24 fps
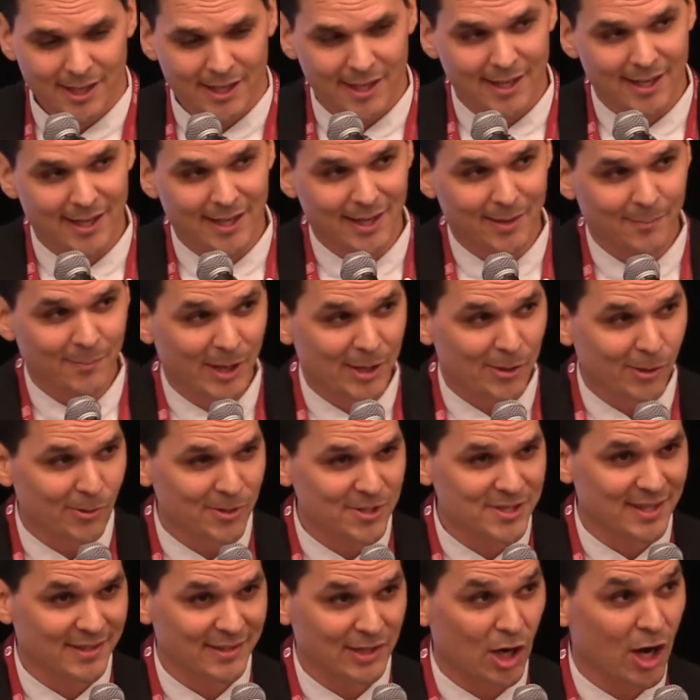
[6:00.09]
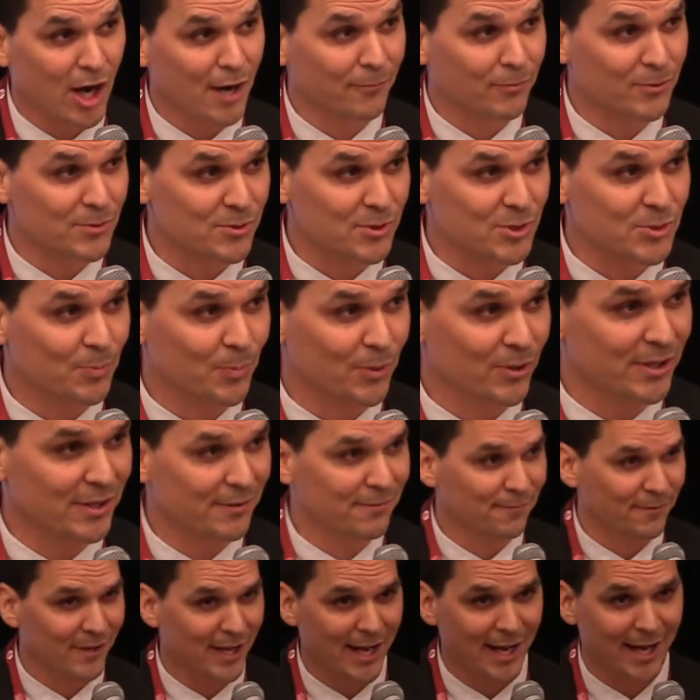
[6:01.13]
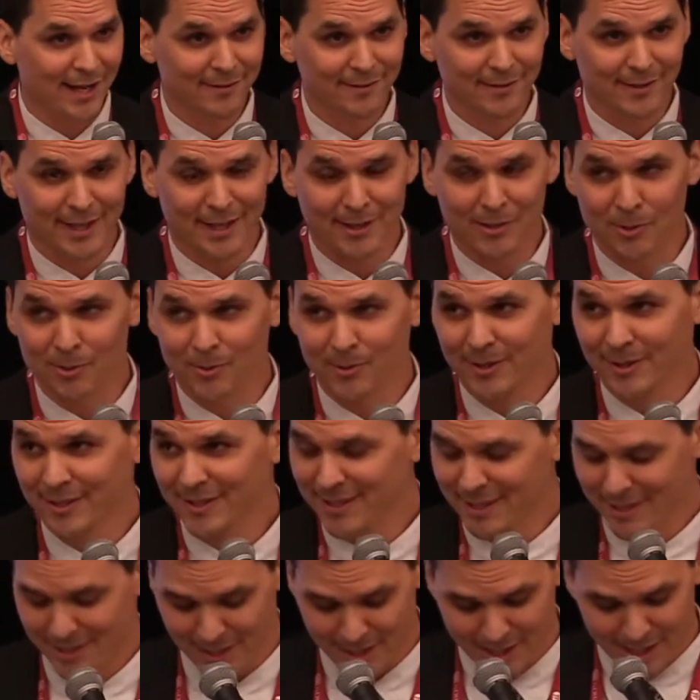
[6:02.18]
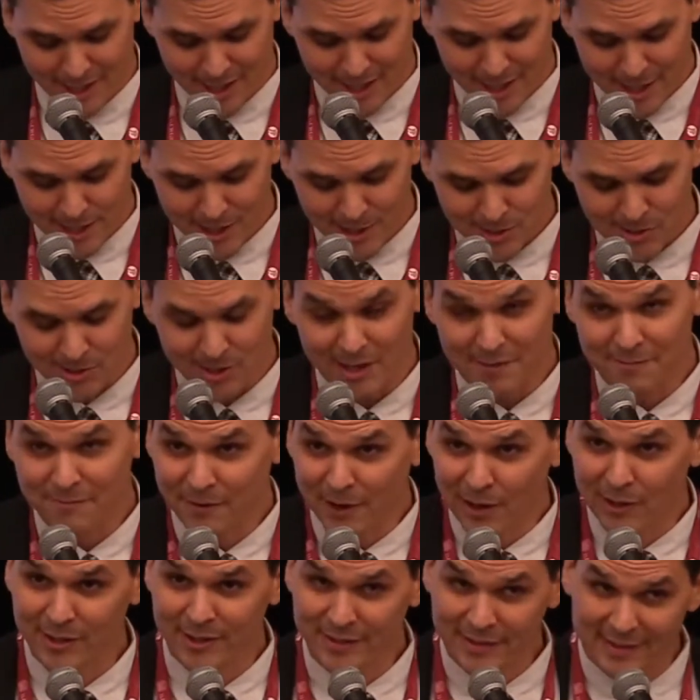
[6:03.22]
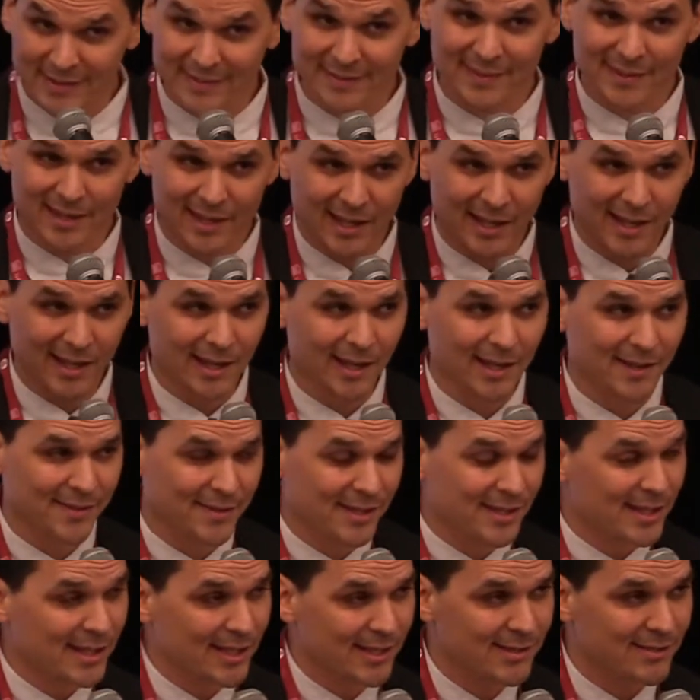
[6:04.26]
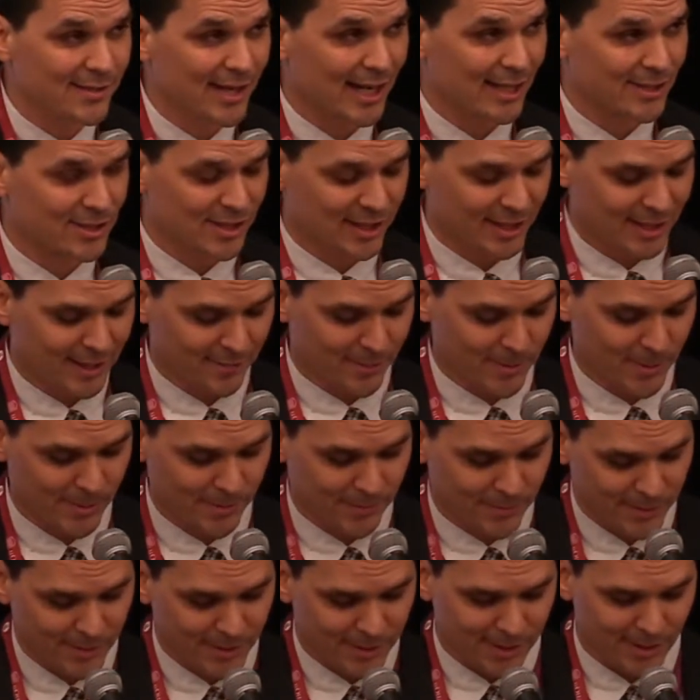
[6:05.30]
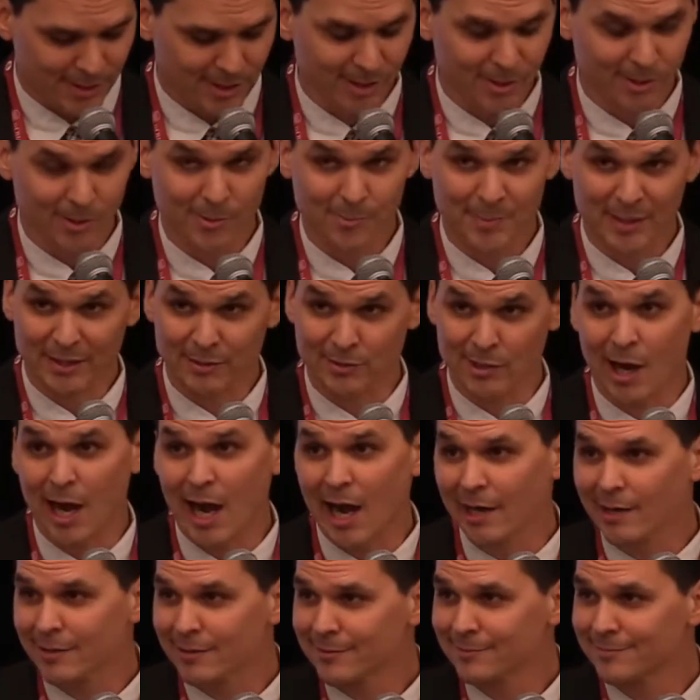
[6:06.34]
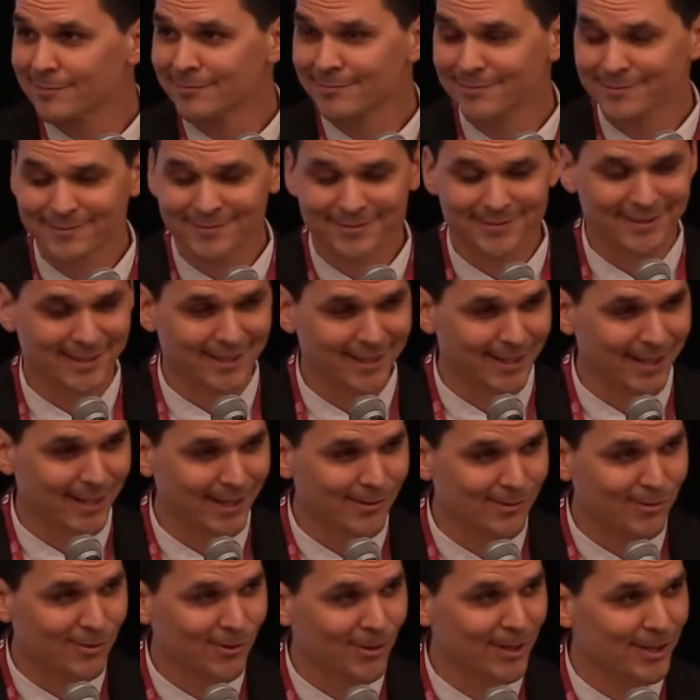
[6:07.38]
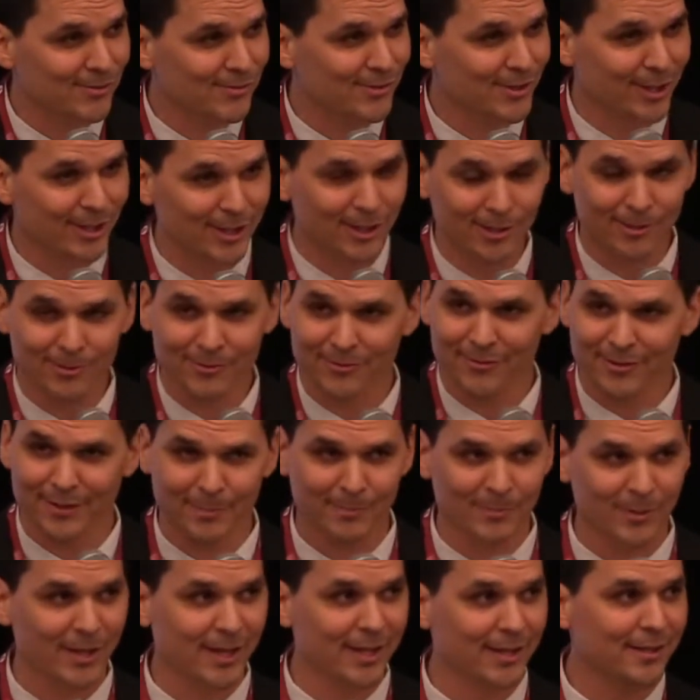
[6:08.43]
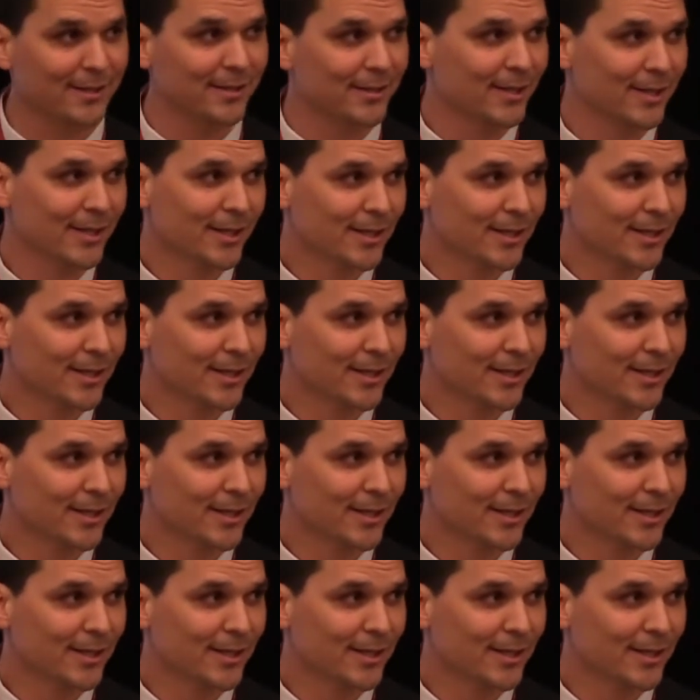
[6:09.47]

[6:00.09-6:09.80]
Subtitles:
I noticed that the offense was pretty flat, so I felt the need to actually give a big talk. All right, so I started going something like,